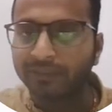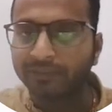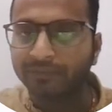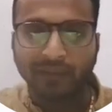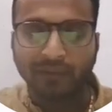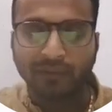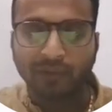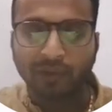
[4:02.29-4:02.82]

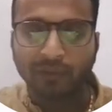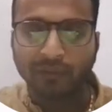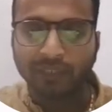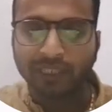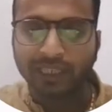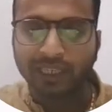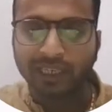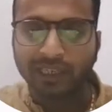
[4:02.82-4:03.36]
and from
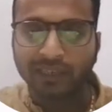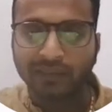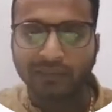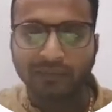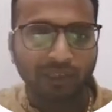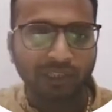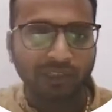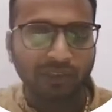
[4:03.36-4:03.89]
there
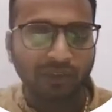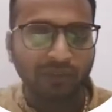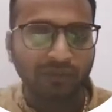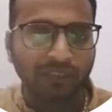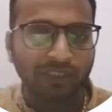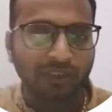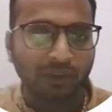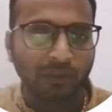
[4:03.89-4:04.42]
for each of
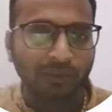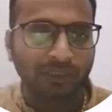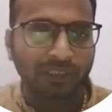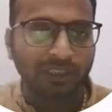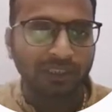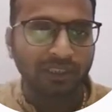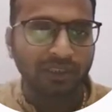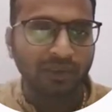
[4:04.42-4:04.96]
these
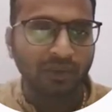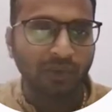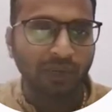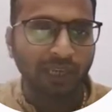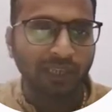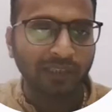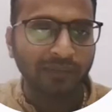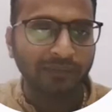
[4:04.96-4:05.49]
options you
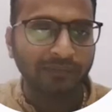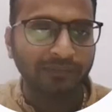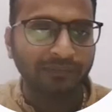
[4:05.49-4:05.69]
can